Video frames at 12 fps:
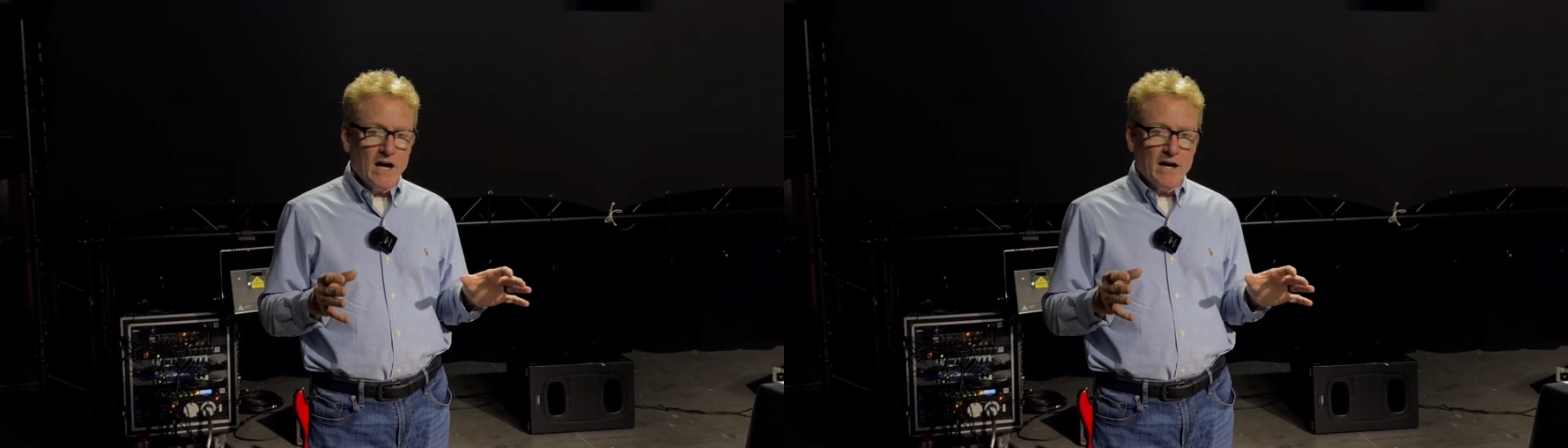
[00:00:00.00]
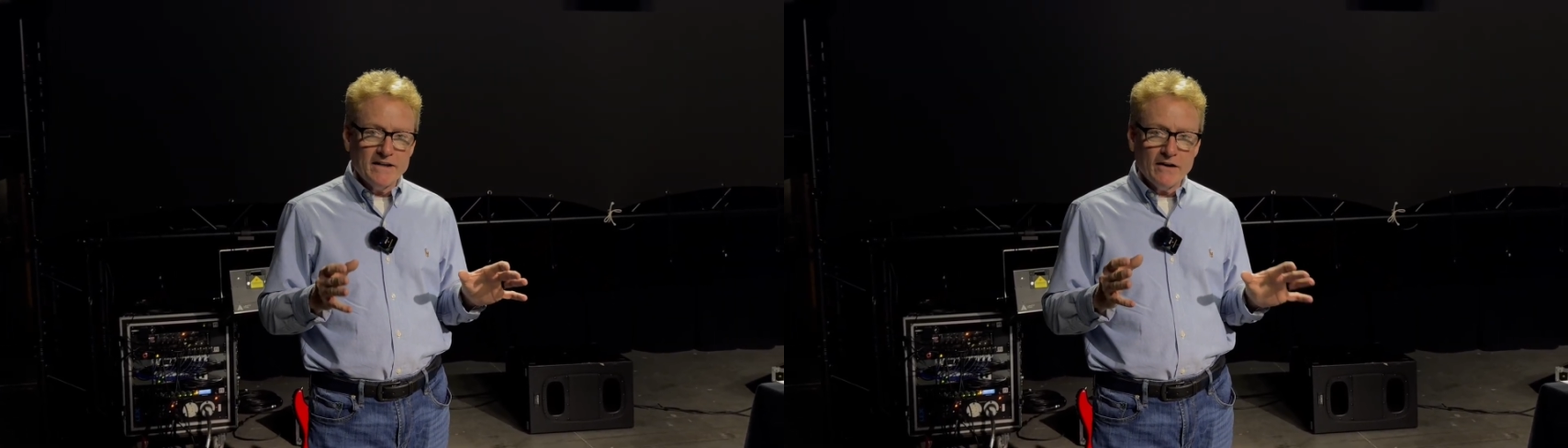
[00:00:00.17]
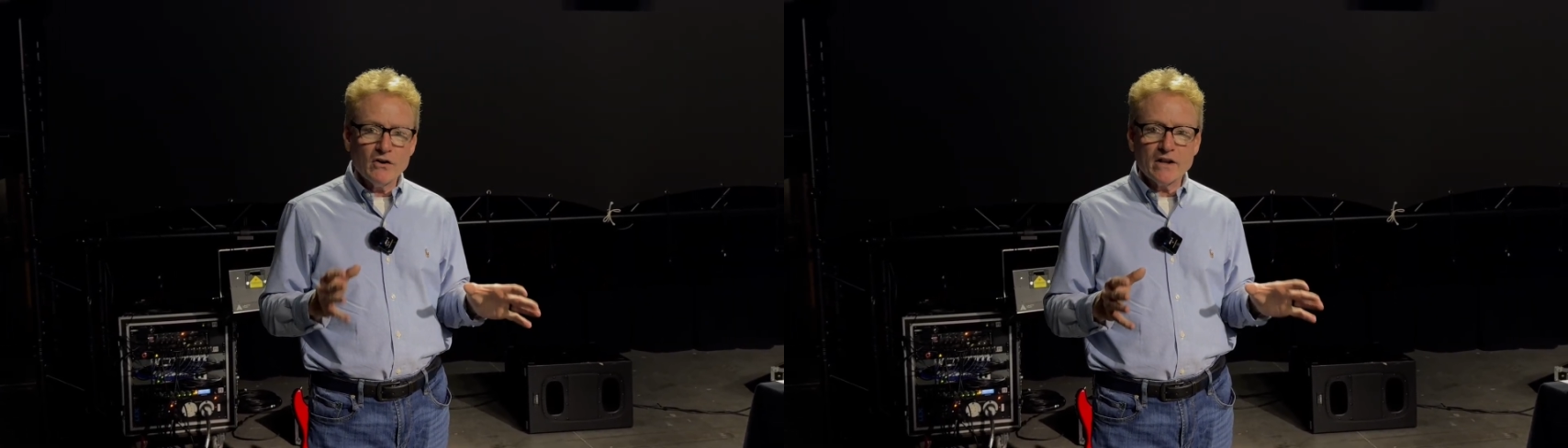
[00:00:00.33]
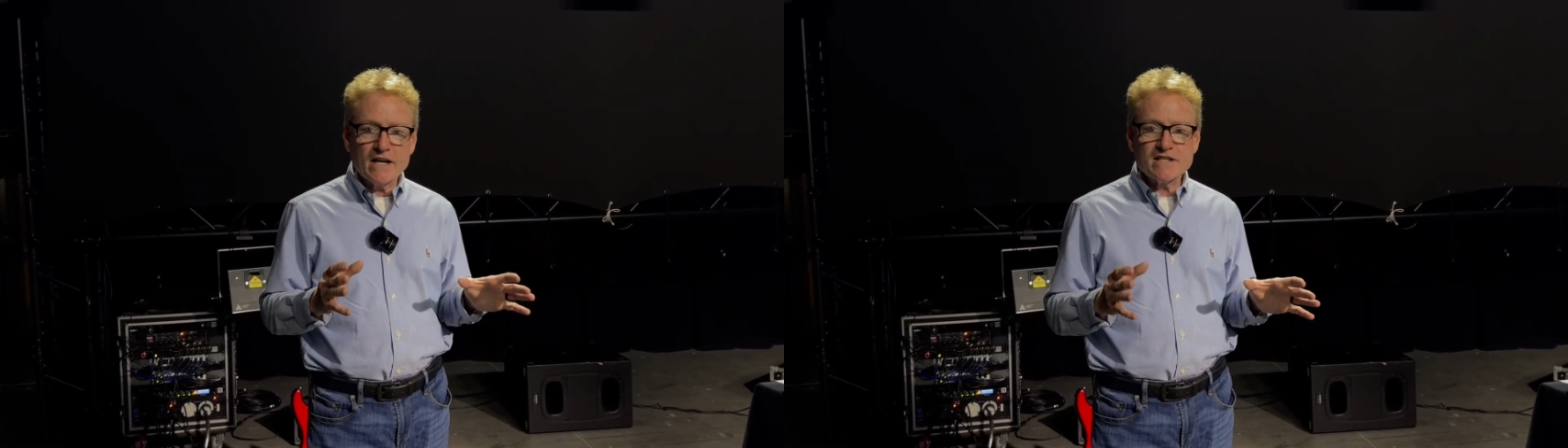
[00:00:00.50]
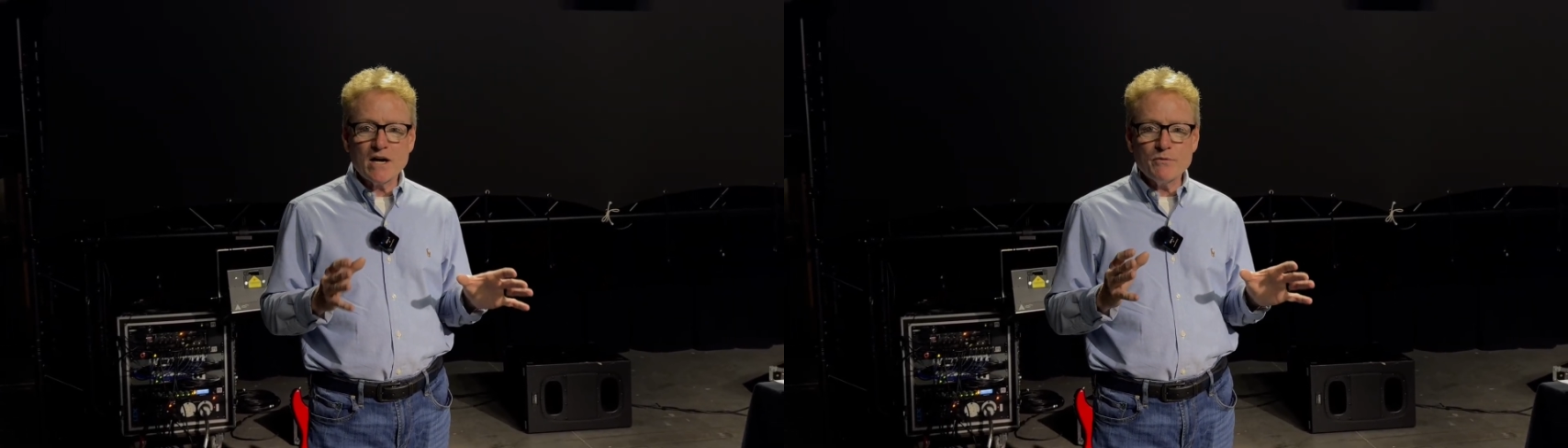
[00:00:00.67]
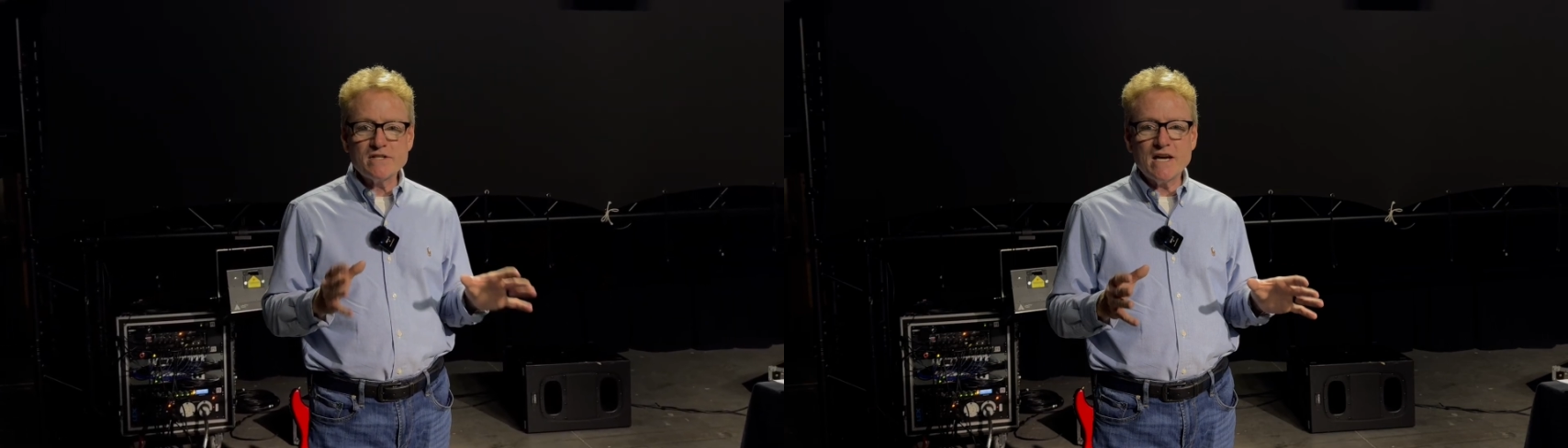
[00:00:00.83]
Nevertheless,
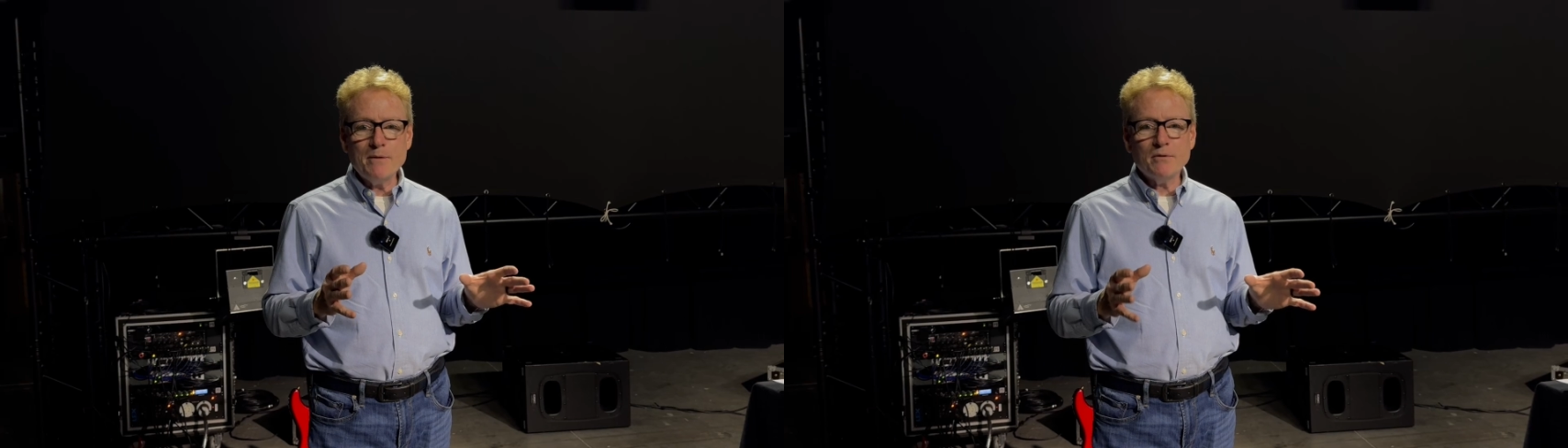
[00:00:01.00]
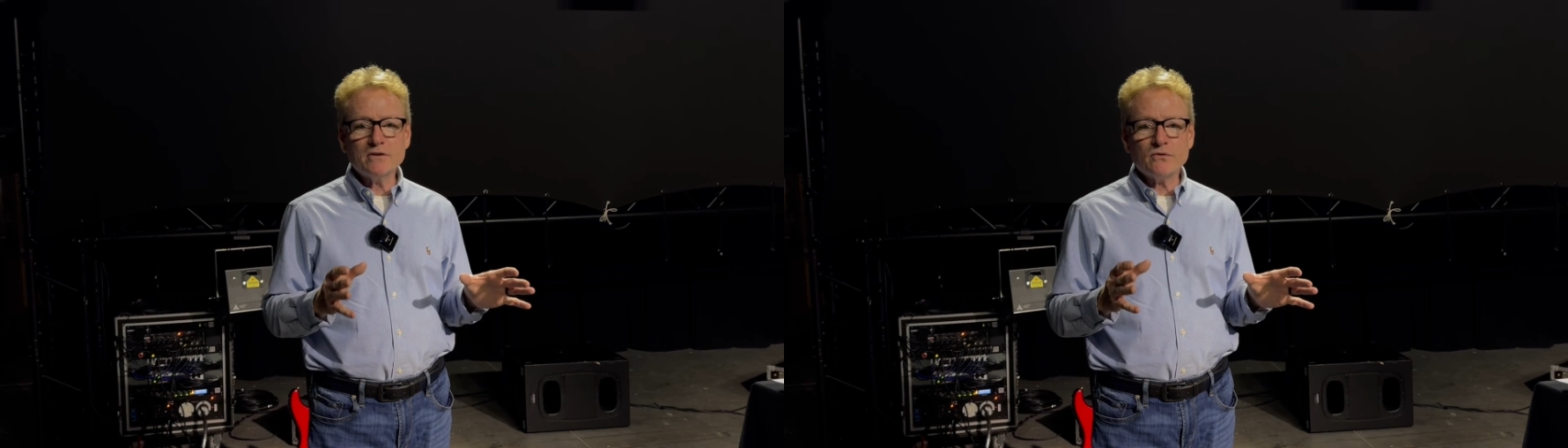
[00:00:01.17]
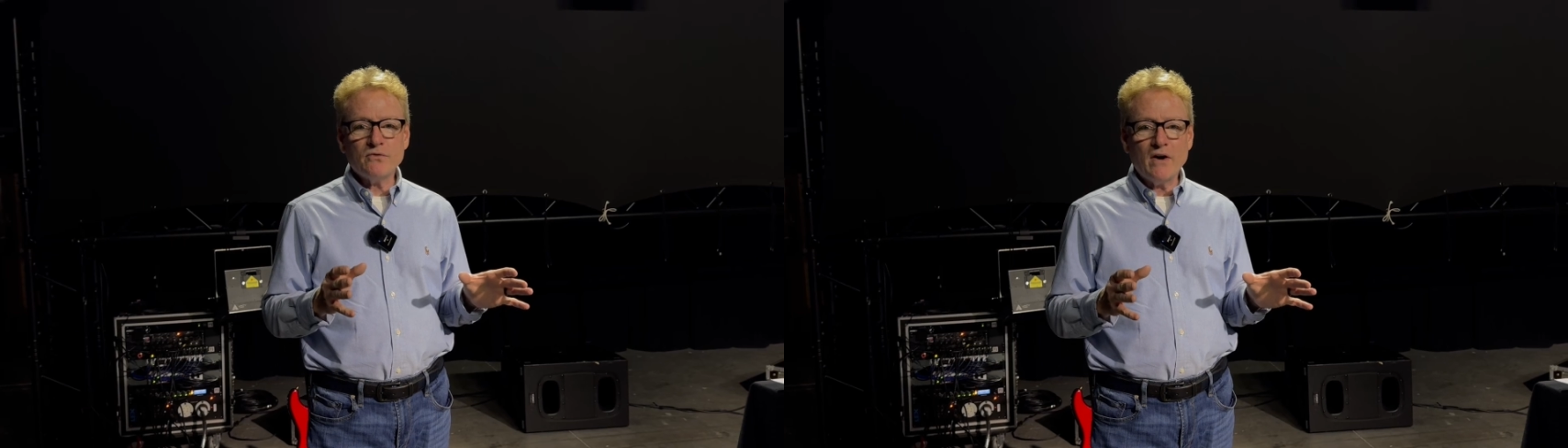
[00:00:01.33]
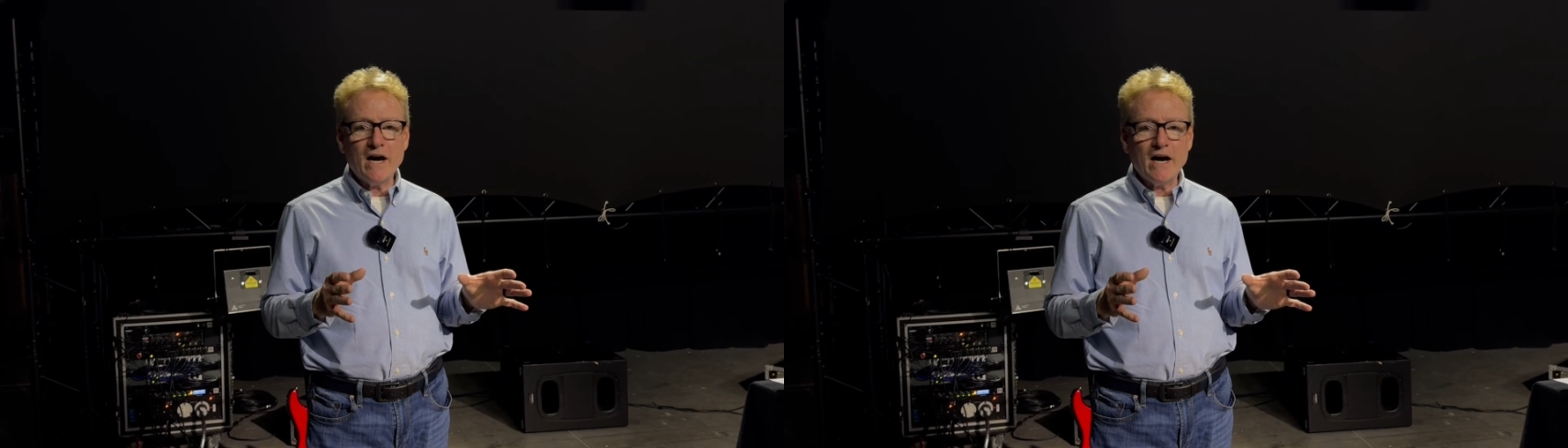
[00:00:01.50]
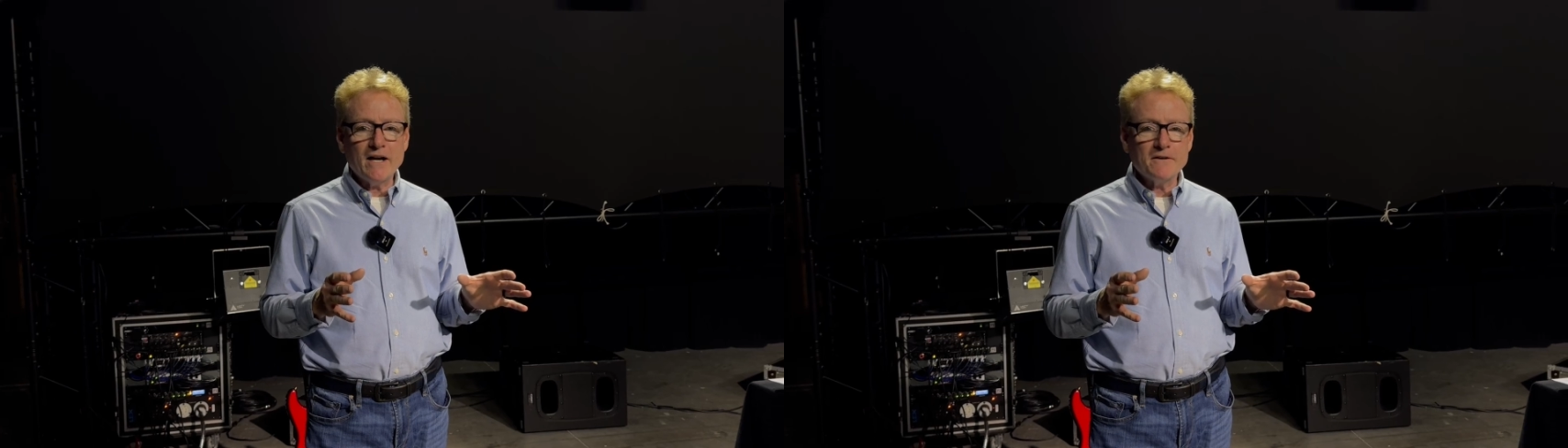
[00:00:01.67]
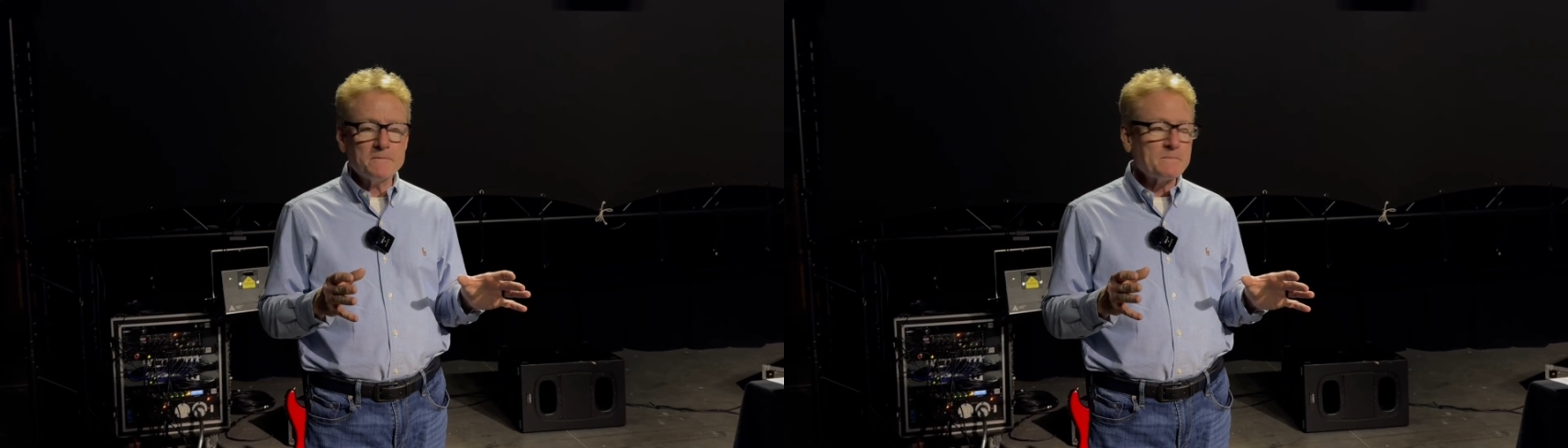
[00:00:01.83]
I was able to
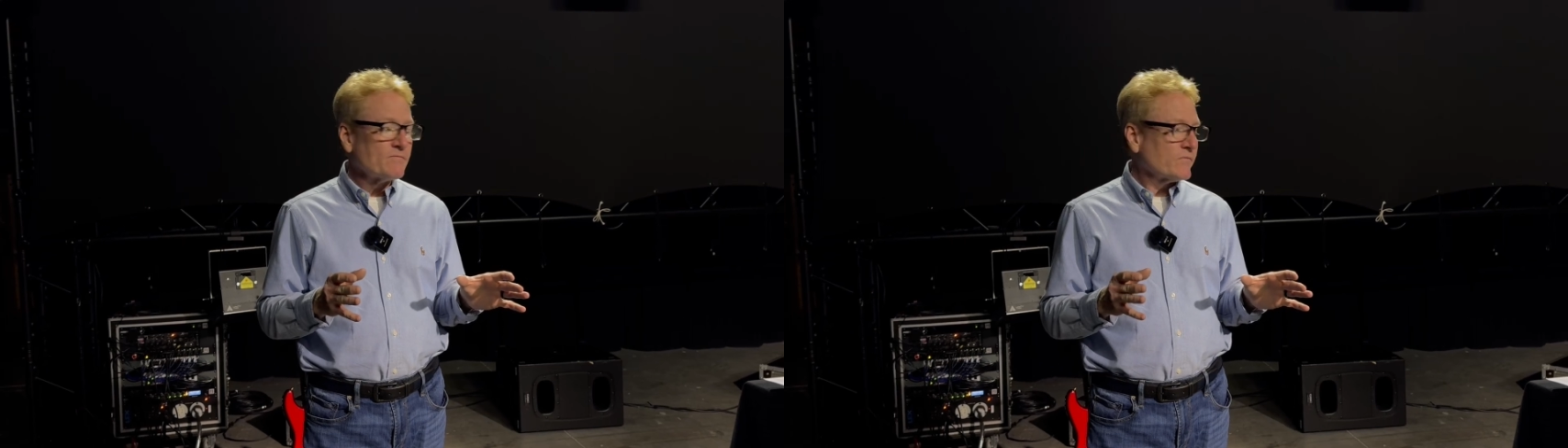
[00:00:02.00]
find